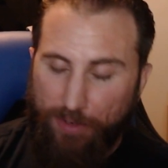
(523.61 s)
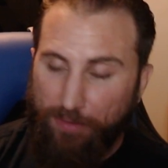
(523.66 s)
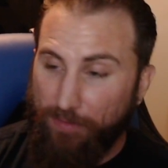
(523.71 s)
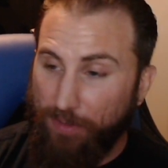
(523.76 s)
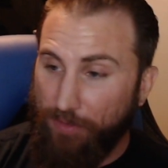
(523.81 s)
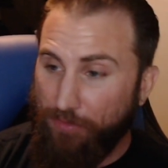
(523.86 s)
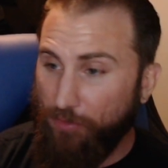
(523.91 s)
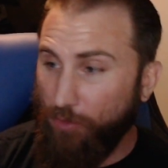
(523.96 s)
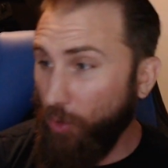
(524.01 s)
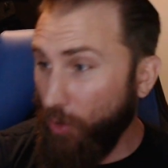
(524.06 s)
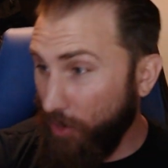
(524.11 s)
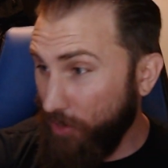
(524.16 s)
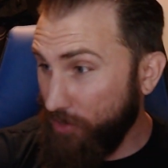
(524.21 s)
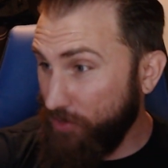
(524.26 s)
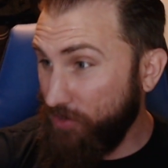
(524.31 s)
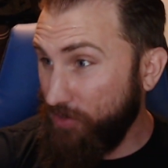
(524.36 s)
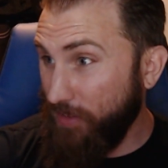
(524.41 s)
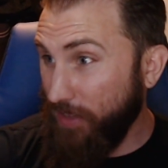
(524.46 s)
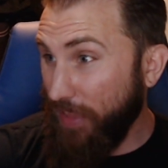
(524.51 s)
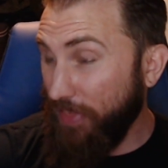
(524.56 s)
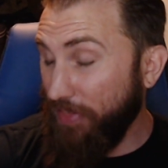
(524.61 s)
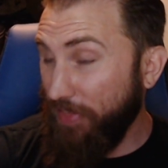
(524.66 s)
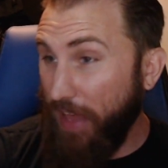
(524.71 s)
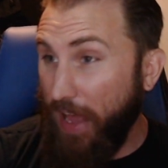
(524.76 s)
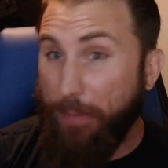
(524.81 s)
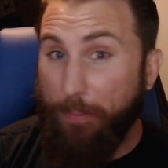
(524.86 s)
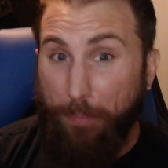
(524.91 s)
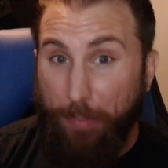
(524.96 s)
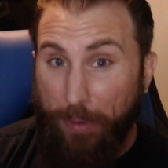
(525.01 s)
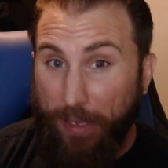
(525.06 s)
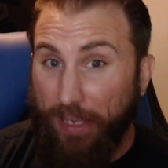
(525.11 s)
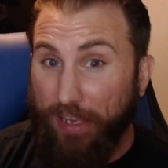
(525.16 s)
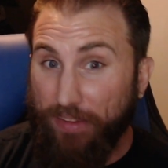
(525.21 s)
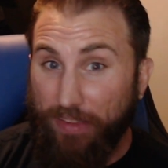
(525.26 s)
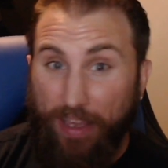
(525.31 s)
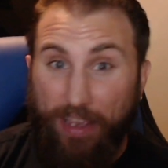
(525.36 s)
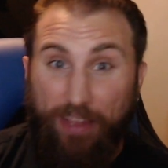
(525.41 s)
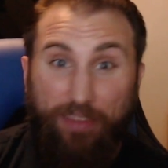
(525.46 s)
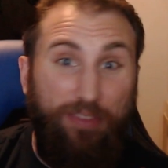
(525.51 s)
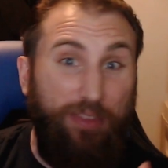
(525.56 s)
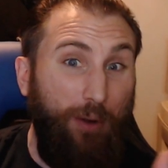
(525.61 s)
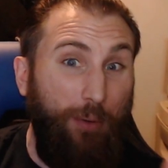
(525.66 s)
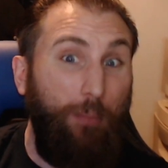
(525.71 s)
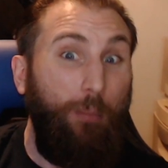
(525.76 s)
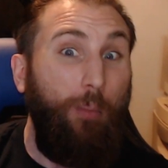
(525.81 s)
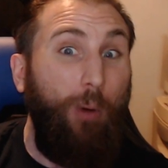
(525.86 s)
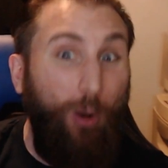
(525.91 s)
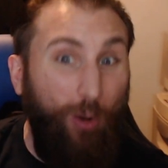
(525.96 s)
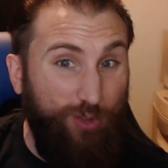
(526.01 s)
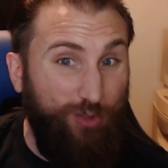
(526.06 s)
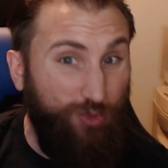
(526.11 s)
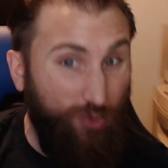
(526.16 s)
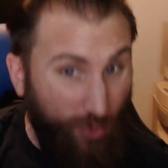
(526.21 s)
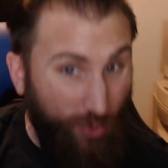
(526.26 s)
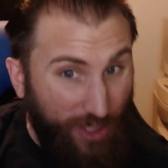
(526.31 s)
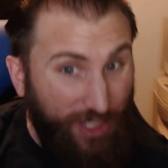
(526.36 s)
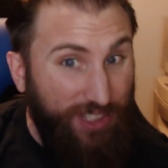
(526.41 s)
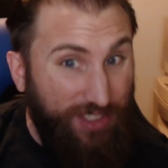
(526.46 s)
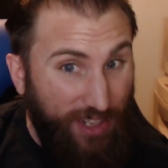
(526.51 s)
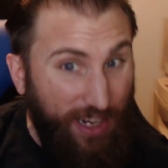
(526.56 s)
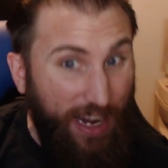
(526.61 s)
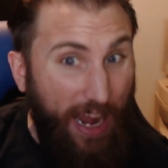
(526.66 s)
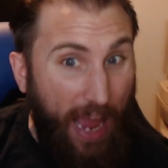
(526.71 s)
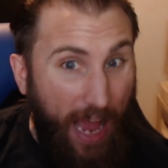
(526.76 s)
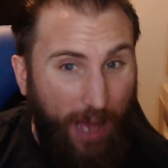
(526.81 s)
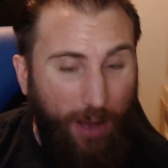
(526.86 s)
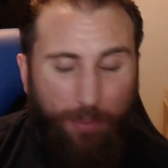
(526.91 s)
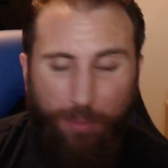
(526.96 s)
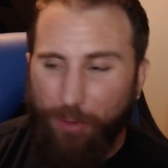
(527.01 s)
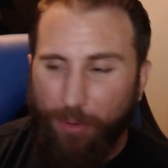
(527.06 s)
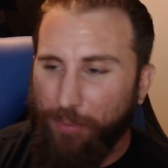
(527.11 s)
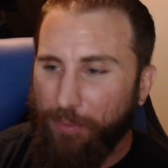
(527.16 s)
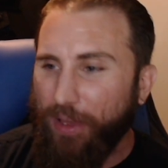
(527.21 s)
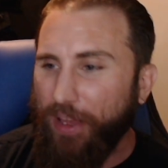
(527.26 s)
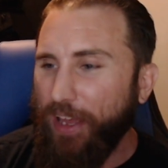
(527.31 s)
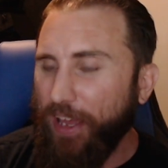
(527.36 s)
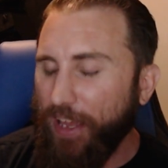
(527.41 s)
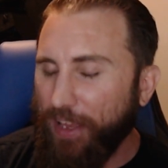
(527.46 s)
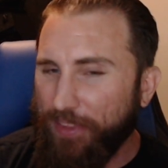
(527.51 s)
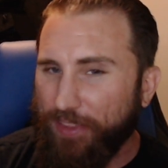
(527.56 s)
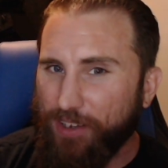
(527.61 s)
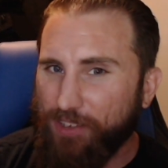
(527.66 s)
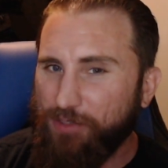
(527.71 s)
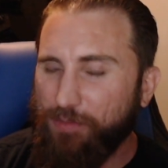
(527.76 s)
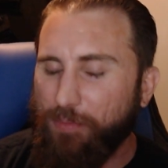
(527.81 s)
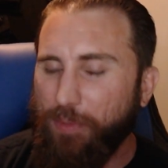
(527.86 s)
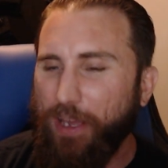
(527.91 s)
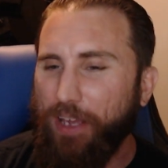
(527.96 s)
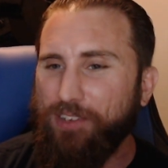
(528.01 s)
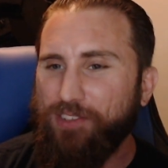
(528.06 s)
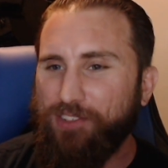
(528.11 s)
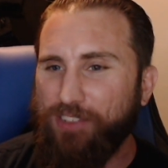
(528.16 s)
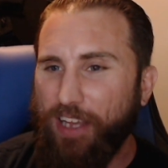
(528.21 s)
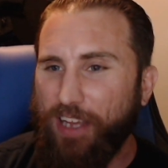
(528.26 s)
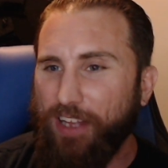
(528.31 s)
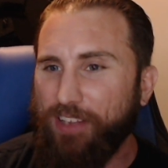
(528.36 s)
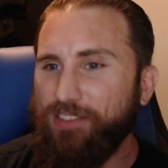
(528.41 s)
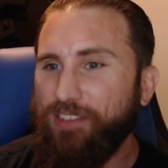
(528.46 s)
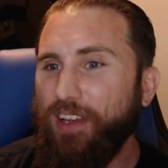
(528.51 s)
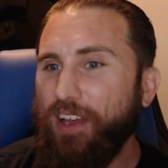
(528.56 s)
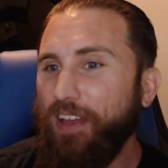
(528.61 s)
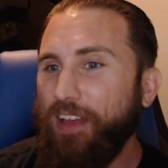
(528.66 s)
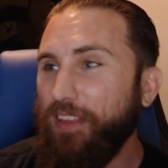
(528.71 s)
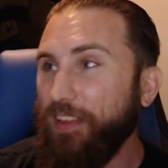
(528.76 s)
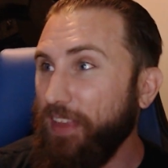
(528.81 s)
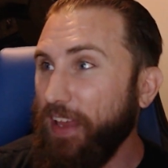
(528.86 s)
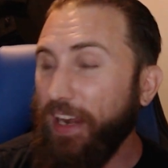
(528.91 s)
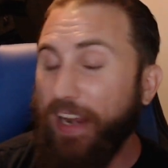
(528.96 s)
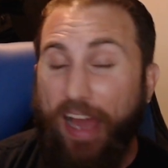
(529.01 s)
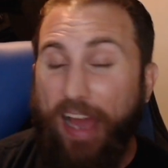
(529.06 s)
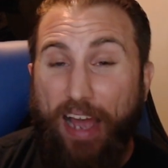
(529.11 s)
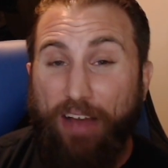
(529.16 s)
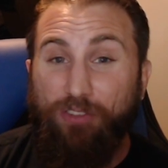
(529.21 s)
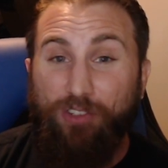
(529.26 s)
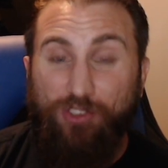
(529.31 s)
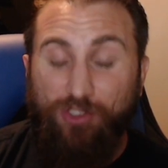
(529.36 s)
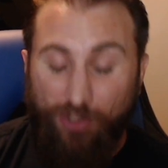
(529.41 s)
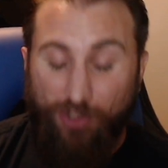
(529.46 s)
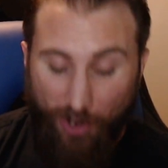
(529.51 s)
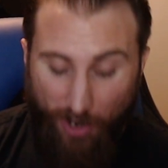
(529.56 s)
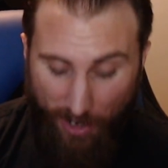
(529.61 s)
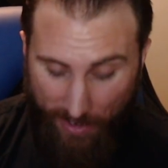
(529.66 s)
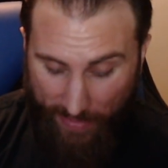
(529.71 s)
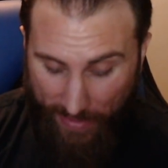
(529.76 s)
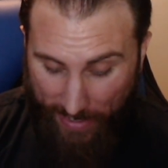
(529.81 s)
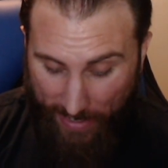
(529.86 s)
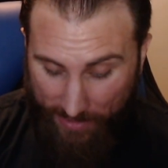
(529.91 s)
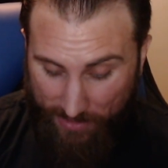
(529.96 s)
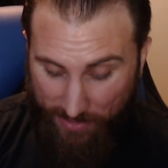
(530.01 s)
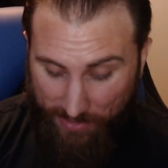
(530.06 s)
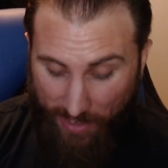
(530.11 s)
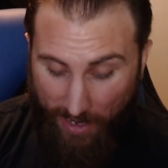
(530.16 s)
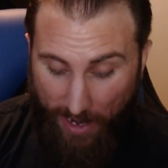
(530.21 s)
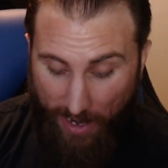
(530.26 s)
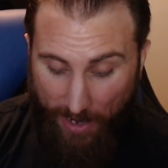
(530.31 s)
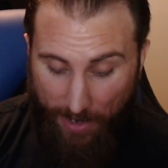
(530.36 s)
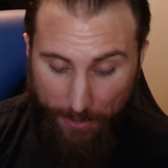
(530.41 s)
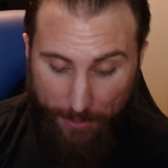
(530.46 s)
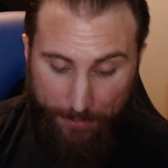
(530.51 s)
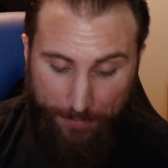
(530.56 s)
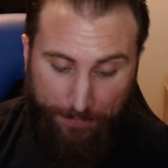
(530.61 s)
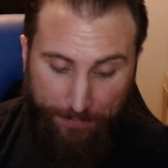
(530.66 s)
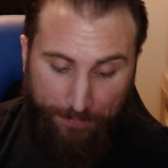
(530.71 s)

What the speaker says: And of course, that being like their most recent album, it does make sense that they'd have a song in that style.